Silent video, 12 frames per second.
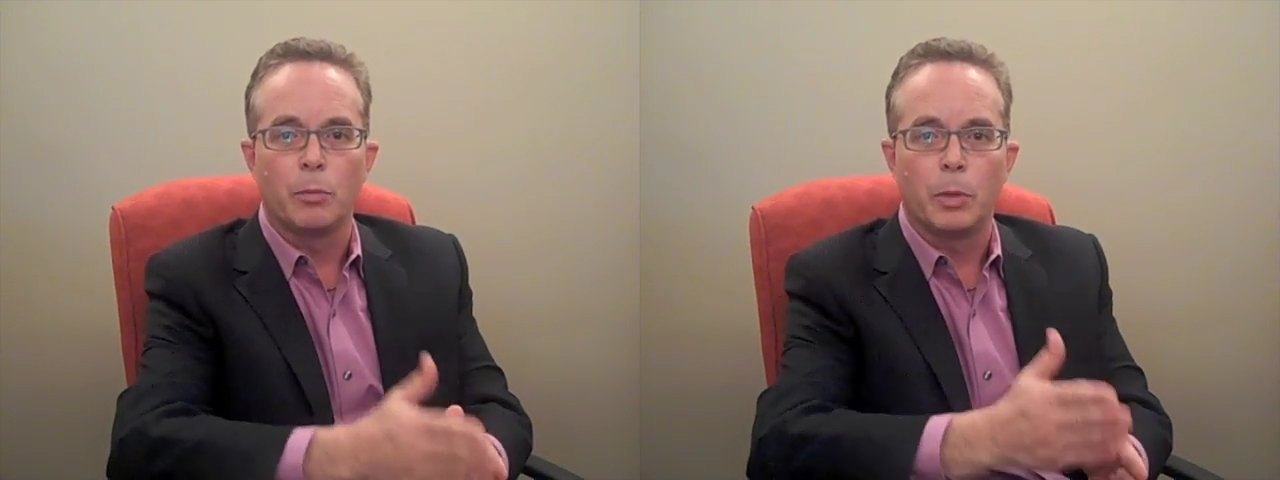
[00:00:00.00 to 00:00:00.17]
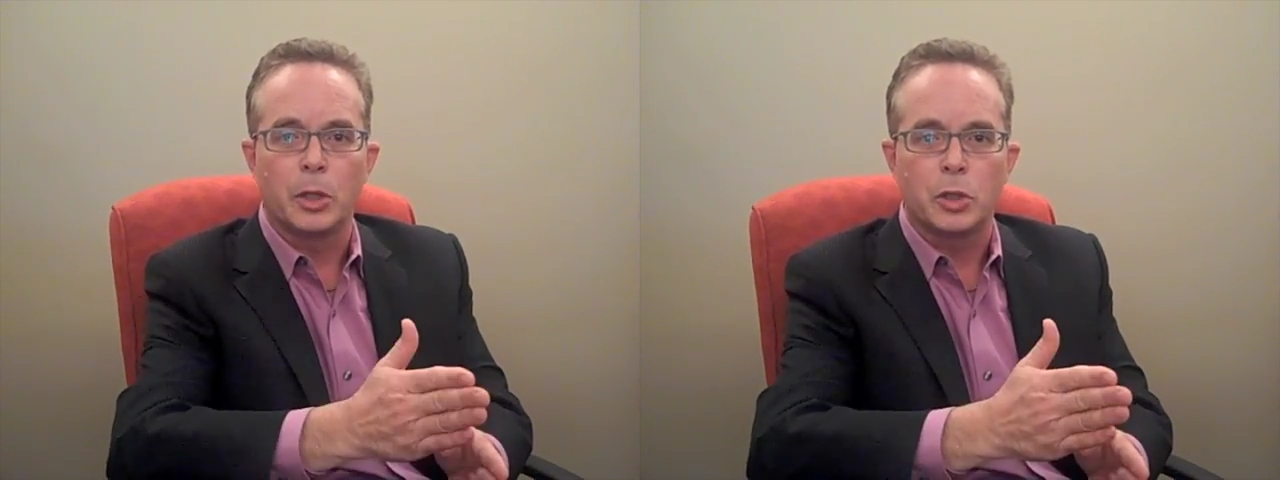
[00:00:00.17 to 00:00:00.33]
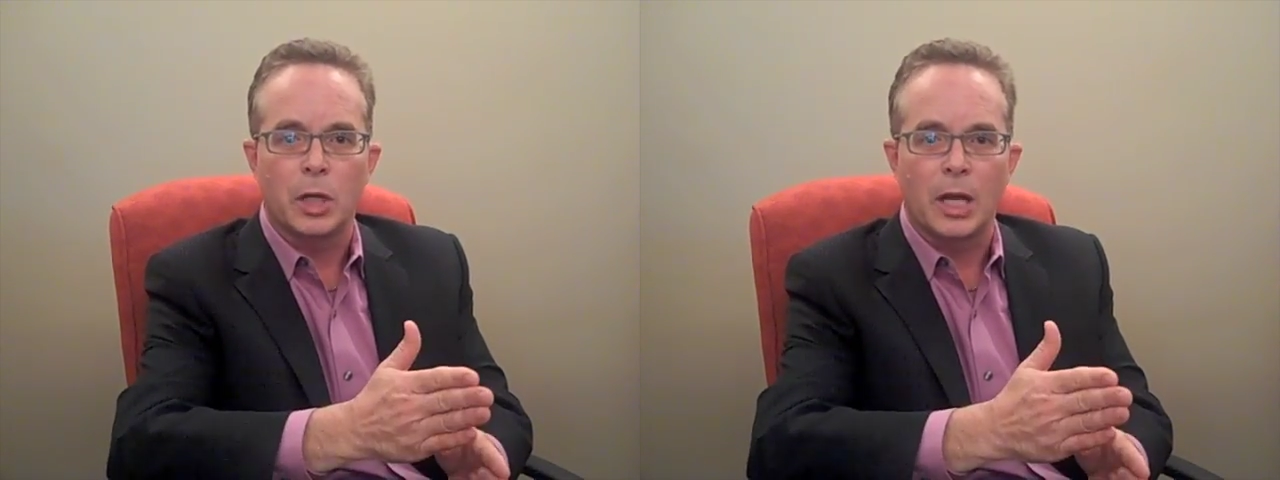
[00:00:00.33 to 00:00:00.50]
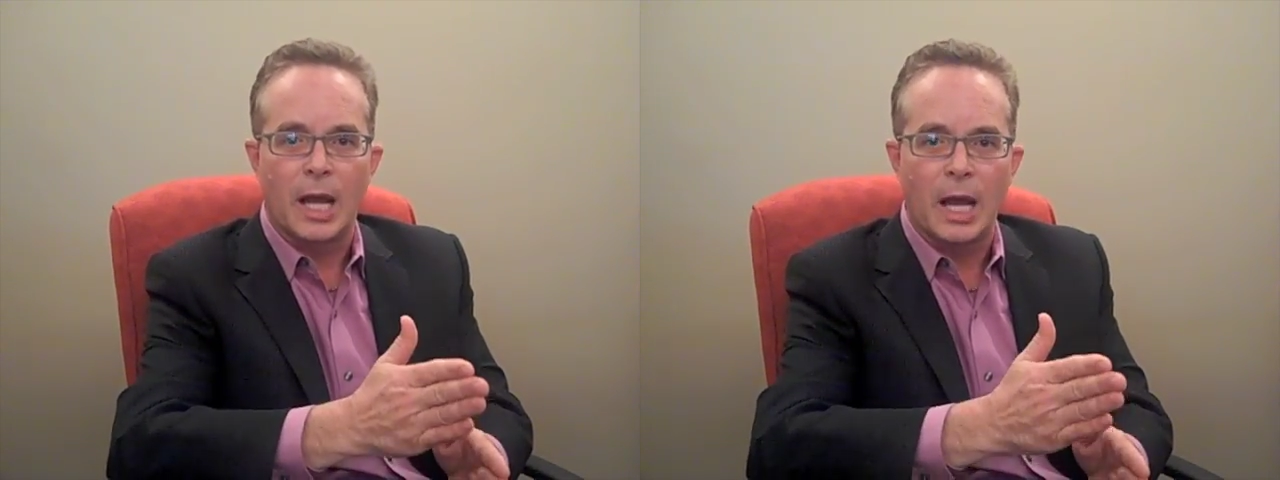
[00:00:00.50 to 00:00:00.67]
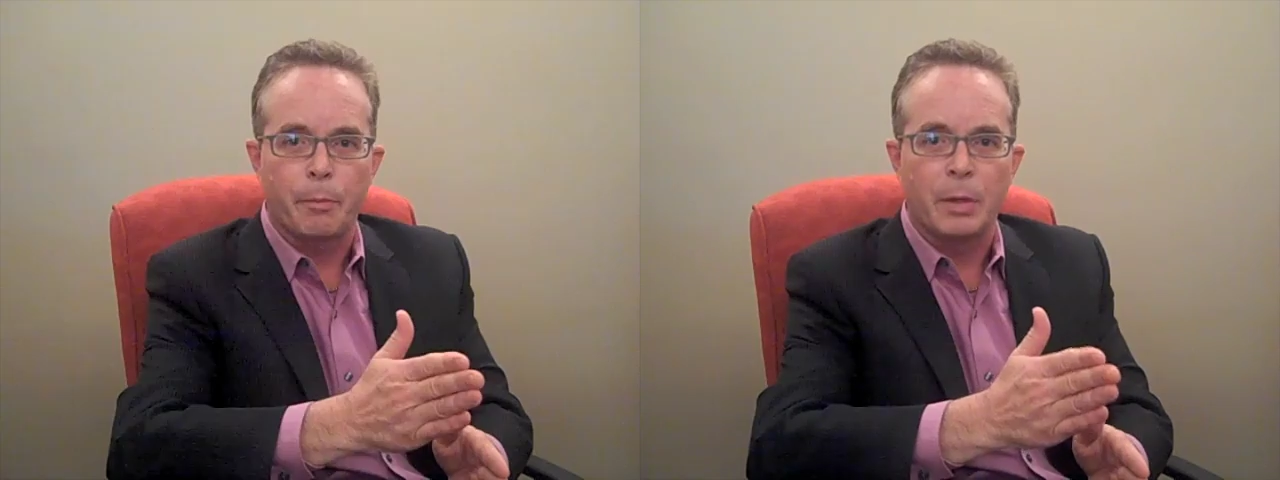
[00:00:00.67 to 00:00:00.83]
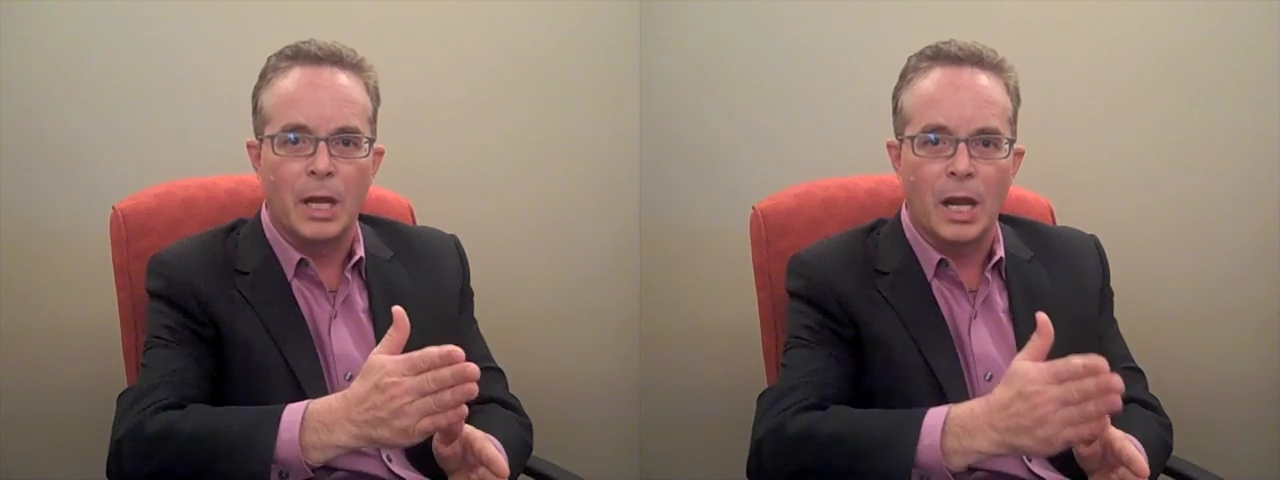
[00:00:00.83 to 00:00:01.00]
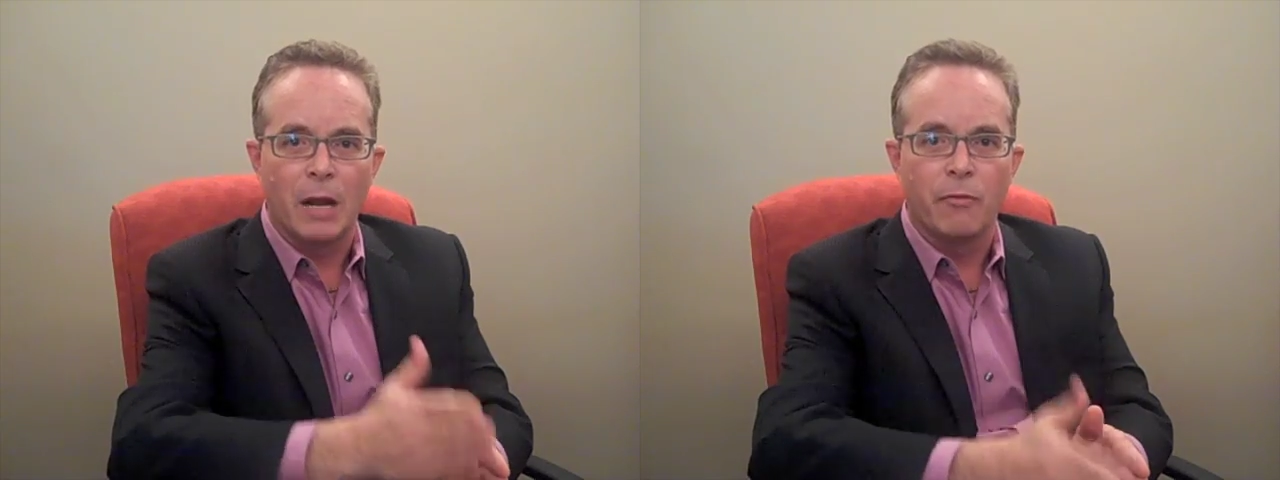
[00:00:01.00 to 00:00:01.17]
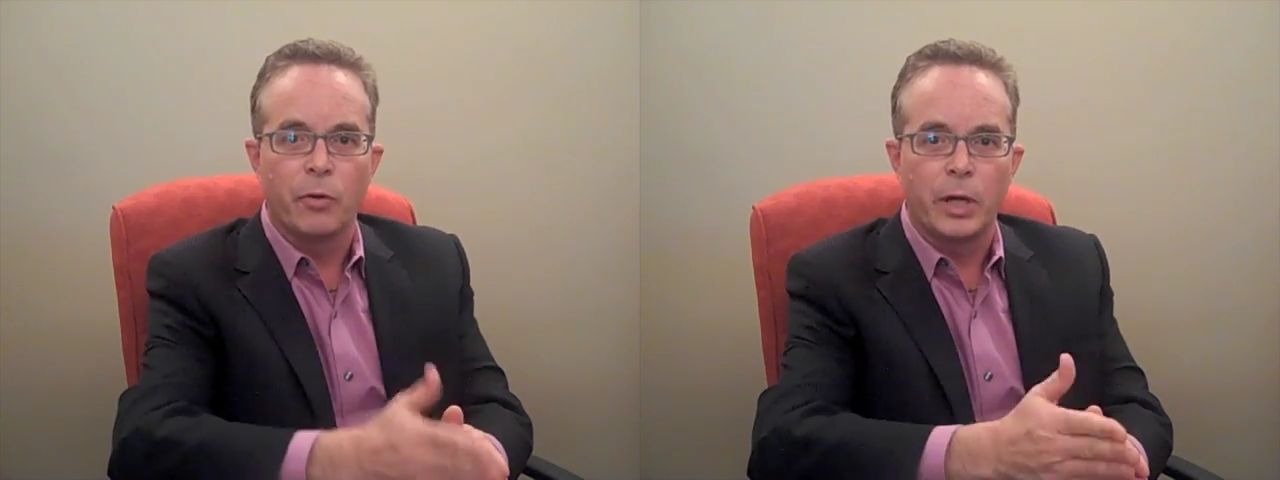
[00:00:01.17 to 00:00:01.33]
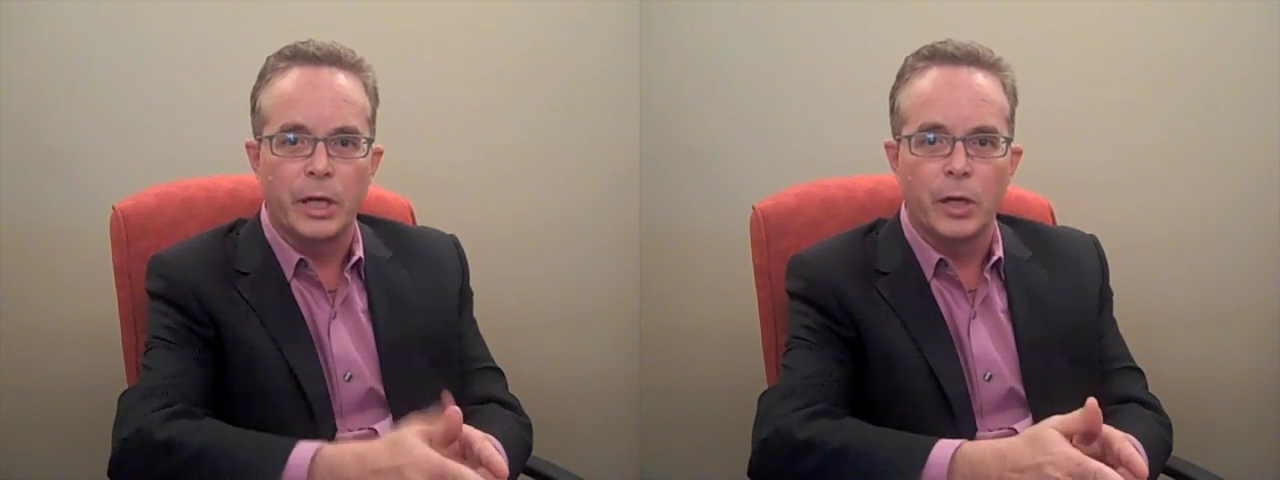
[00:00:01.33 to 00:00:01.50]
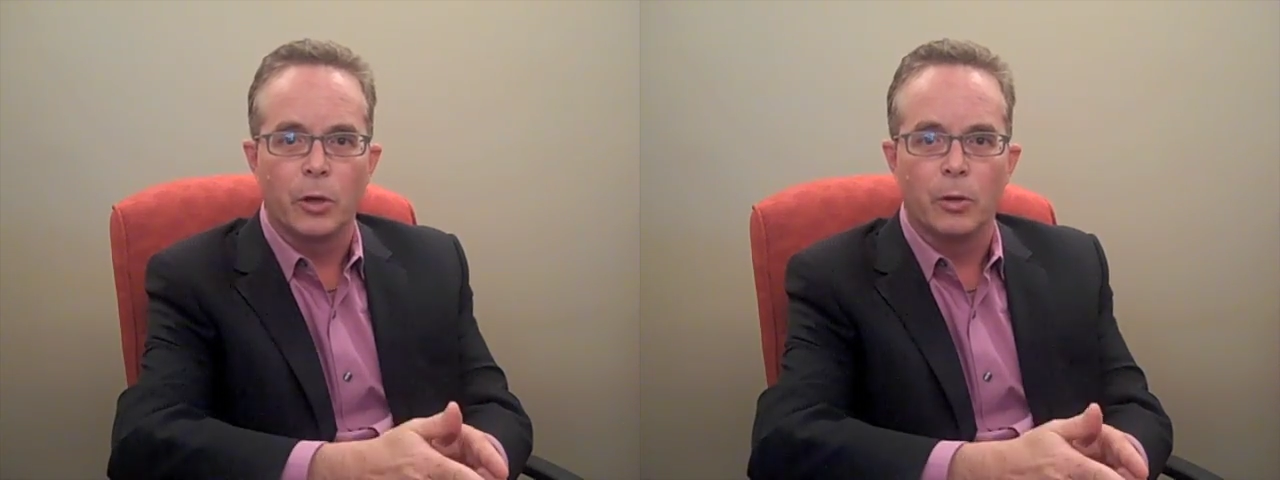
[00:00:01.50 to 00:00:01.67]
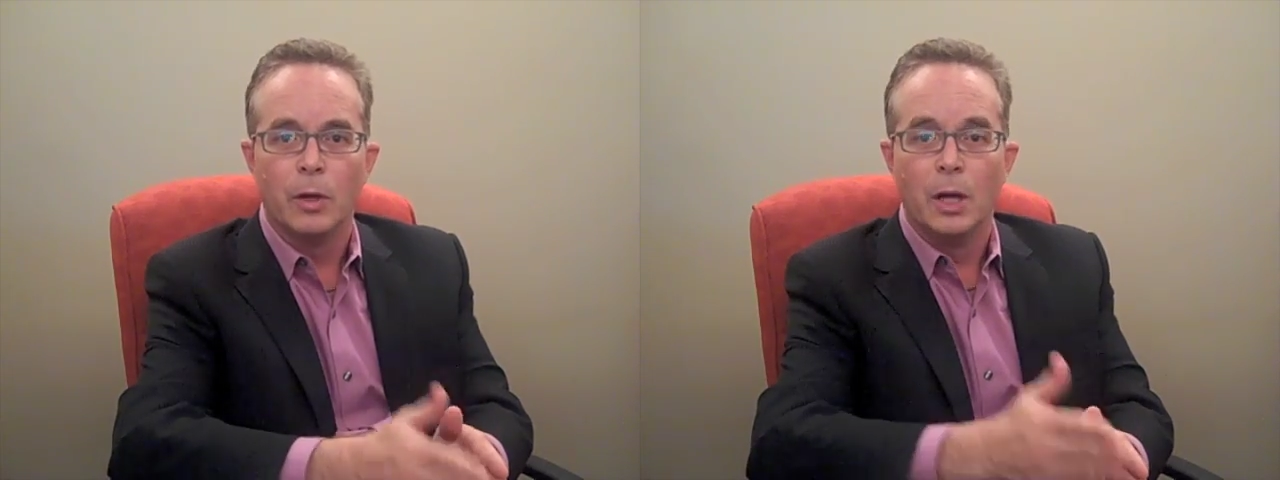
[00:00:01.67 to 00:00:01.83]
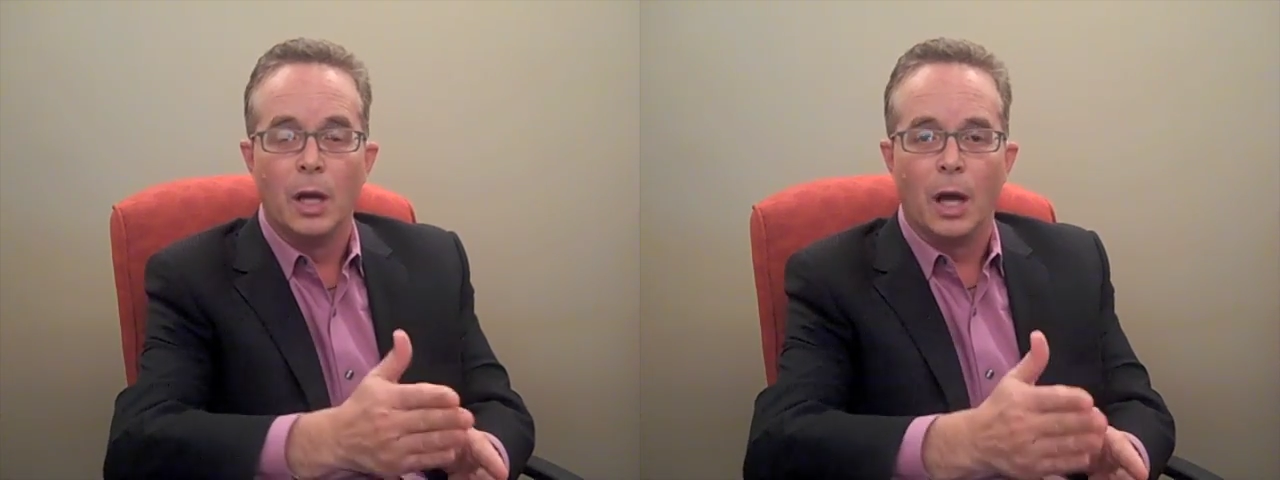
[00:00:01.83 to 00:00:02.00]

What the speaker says: but it's going to happen every year